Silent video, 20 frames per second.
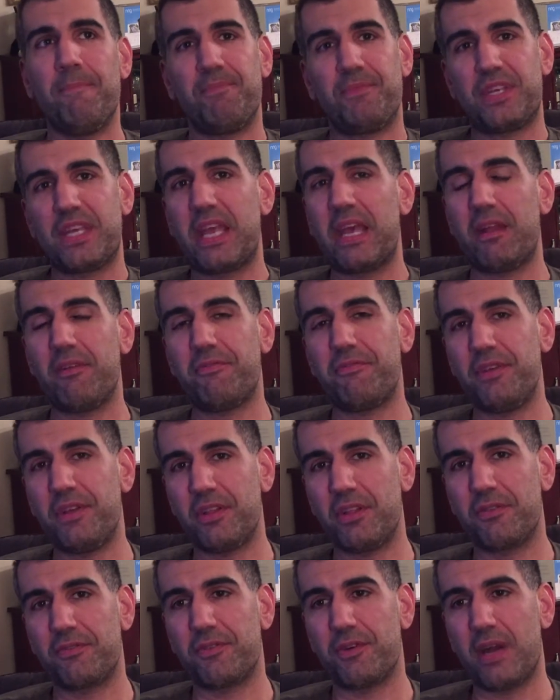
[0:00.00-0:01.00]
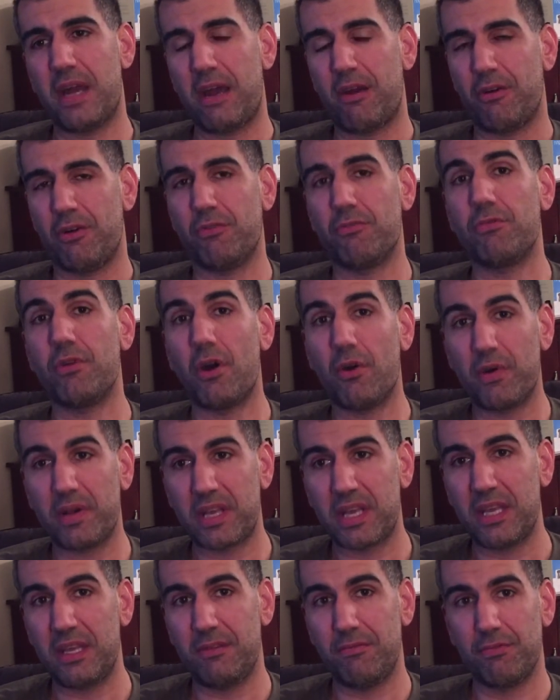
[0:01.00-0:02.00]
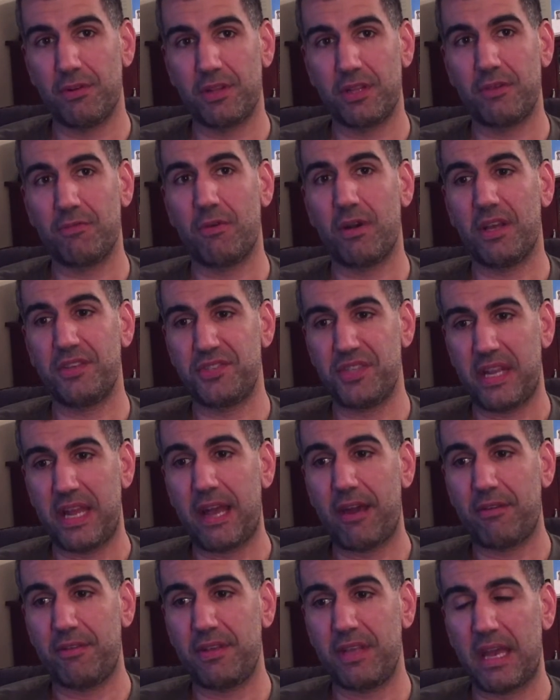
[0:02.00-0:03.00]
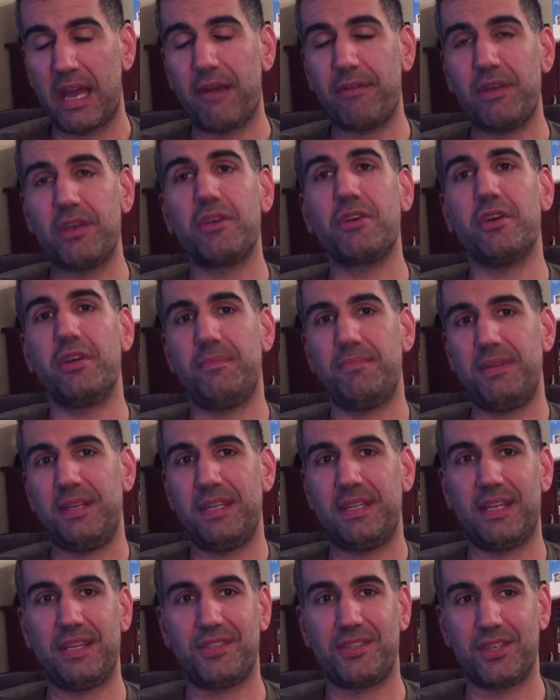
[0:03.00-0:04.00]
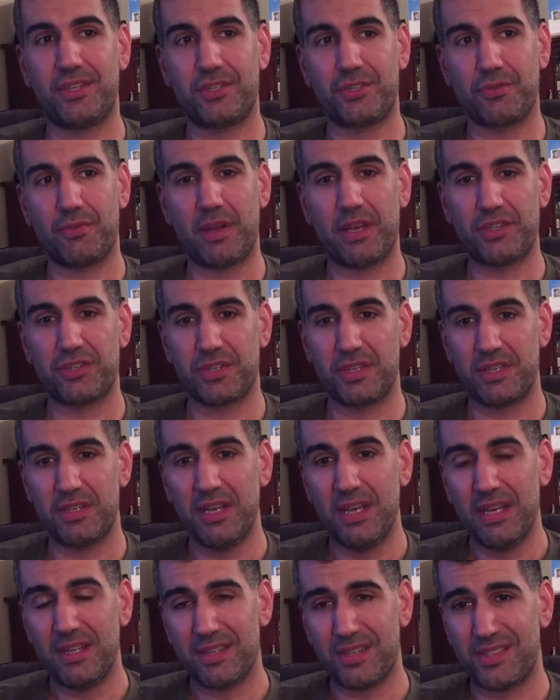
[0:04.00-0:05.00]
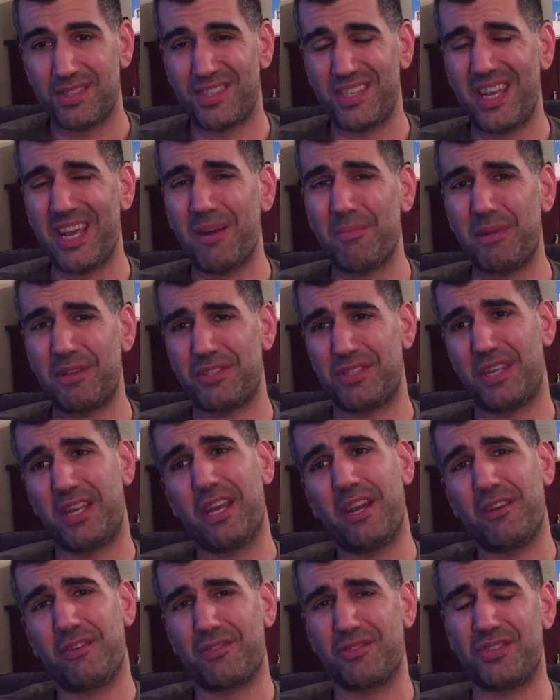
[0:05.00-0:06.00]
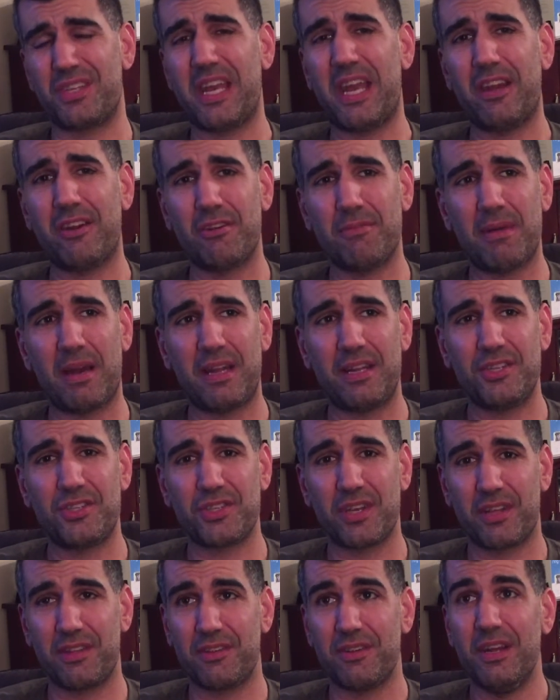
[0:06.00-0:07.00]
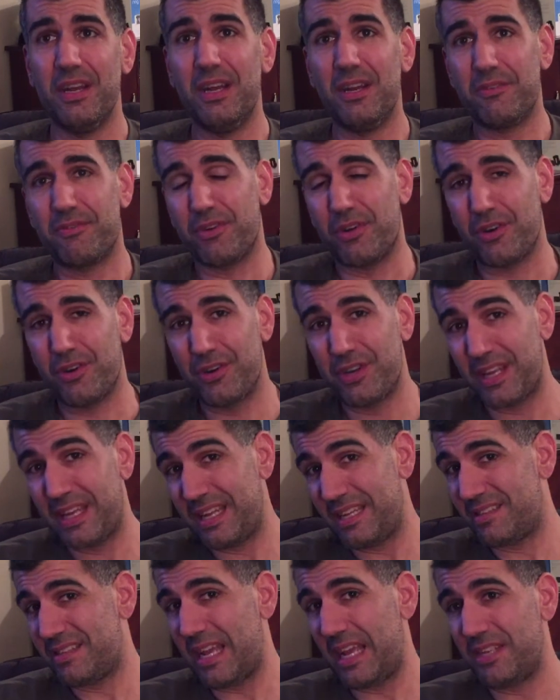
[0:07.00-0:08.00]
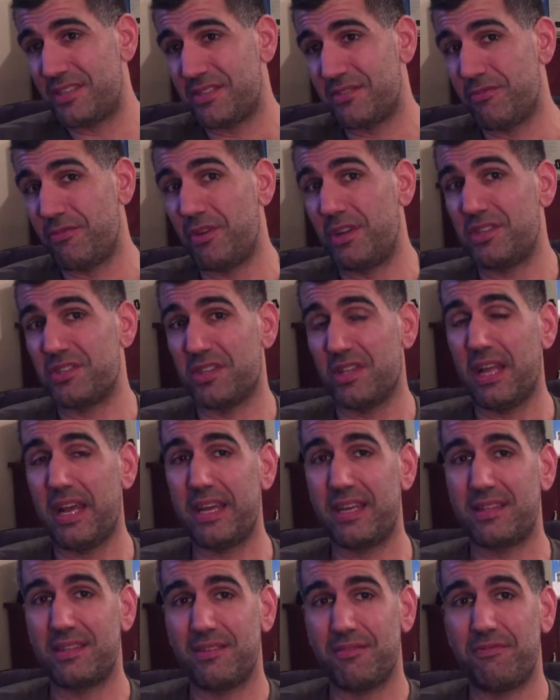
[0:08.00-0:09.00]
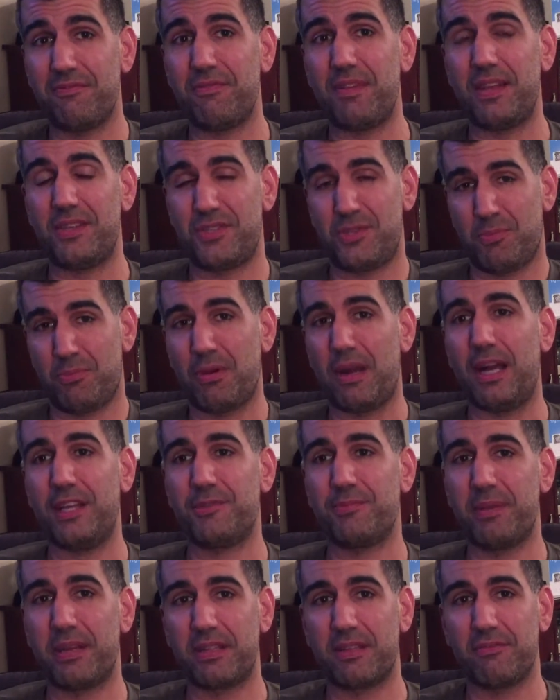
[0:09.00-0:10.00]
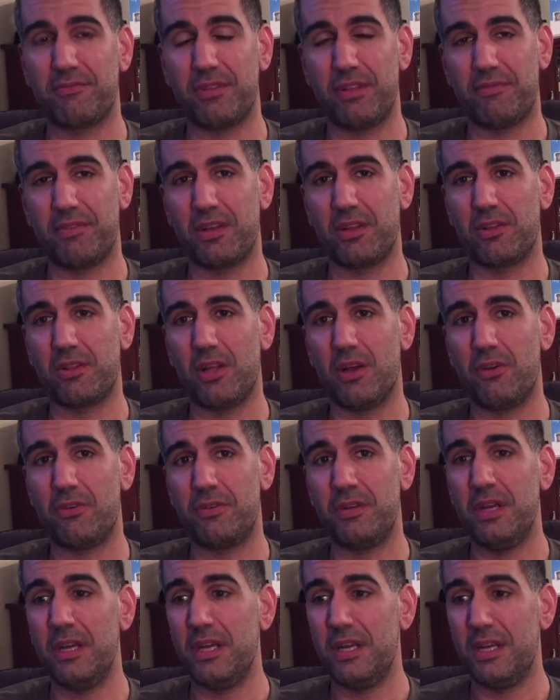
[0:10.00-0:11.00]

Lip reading: to get a feeling for how heroic he really was and how he could be in that situation. To see how much the characters cared about each other, for her to get a taste of what it's like to face the prospect of living alone.